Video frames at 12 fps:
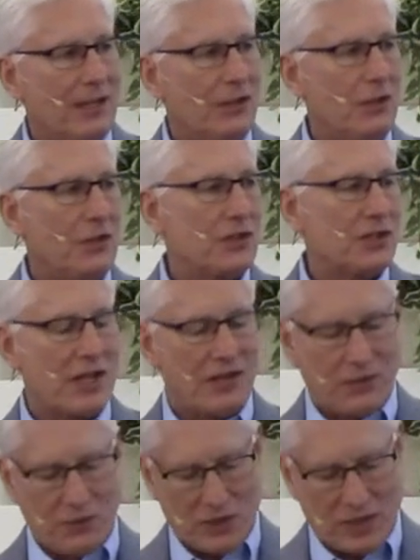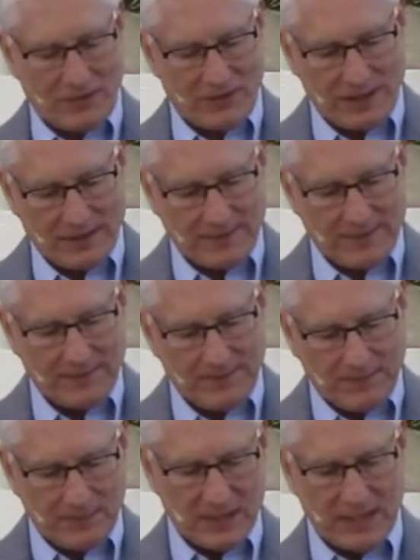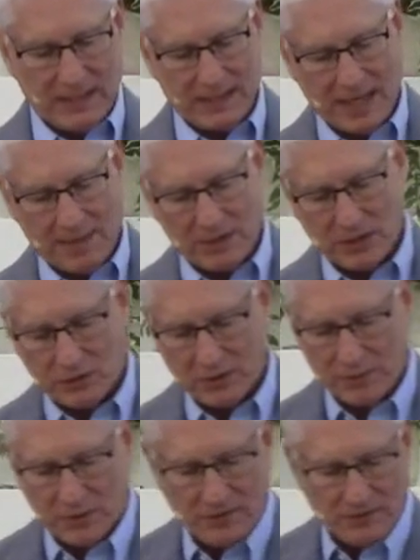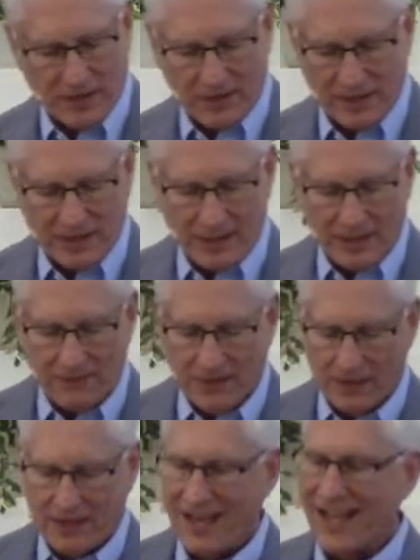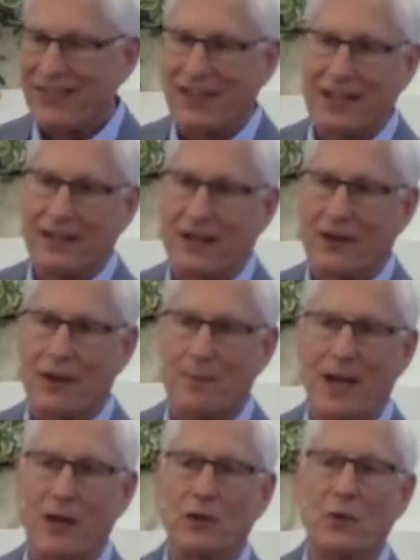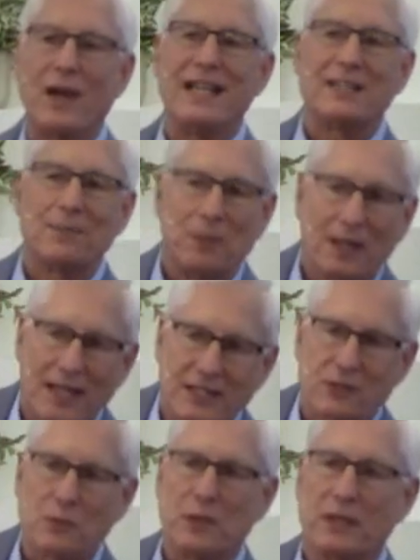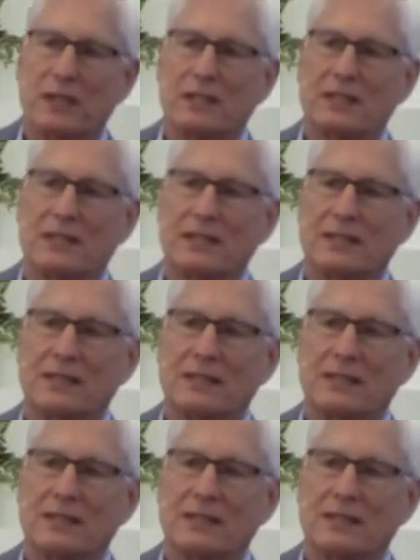Luther saw through all of it. As he examined scripture, he found that he found nothing there about grace plus works